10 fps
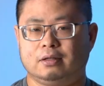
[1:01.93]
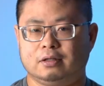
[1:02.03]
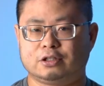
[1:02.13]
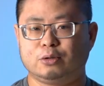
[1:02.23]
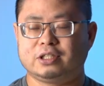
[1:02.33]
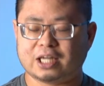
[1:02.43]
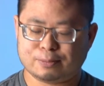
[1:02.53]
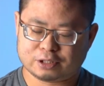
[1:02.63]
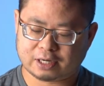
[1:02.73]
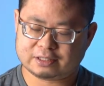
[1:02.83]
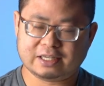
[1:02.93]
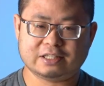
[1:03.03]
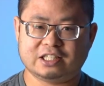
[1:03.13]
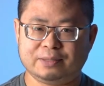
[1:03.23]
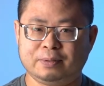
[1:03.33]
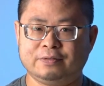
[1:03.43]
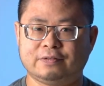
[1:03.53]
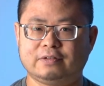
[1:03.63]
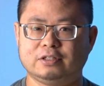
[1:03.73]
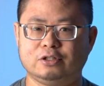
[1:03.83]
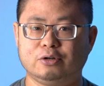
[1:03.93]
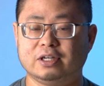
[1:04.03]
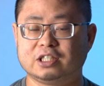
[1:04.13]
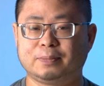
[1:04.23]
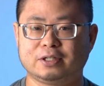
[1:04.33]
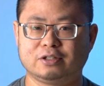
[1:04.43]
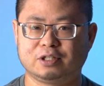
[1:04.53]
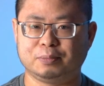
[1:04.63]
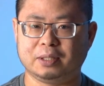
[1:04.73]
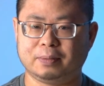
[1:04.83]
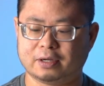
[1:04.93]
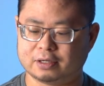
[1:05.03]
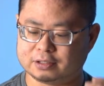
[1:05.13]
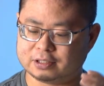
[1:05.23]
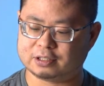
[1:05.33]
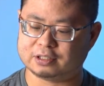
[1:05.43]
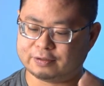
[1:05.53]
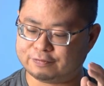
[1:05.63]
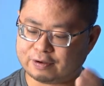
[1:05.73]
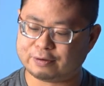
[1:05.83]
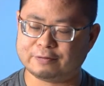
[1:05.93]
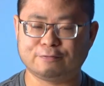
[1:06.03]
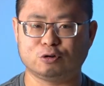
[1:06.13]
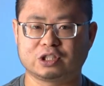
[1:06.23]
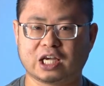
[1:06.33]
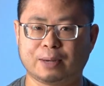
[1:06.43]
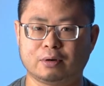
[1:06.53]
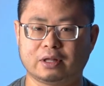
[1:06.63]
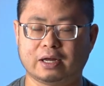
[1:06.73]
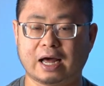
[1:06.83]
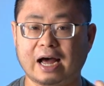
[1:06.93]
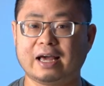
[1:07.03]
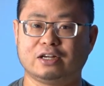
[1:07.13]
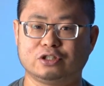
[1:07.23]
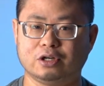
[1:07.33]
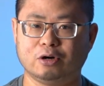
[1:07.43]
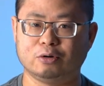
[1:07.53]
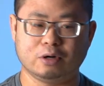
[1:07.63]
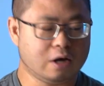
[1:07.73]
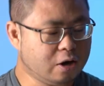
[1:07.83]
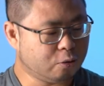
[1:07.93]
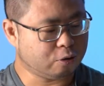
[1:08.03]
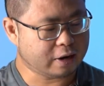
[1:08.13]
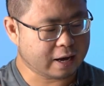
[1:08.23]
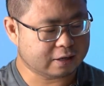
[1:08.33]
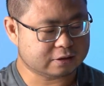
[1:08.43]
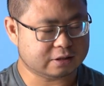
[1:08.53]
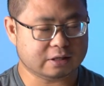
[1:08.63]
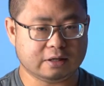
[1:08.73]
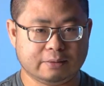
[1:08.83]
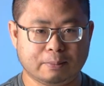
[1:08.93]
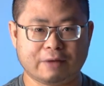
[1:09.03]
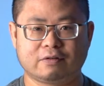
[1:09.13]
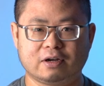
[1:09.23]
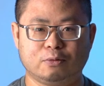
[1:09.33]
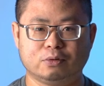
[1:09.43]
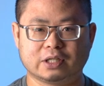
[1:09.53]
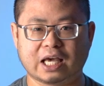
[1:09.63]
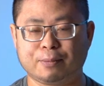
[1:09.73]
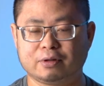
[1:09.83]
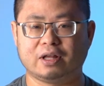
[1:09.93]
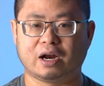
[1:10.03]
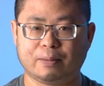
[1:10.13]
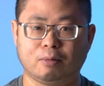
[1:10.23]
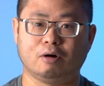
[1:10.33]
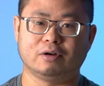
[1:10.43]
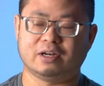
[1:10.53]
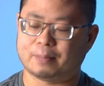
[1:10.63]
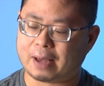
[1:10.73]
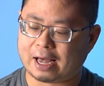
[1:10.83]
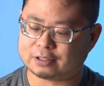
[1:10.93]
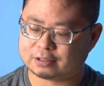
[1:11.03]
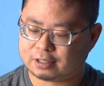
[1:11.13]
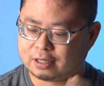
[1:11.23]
The Sony CyberShot DSC P52 is special to me because this is the very first camera that I actually own, whereas the Mavica was a camera that I borrowed in the past.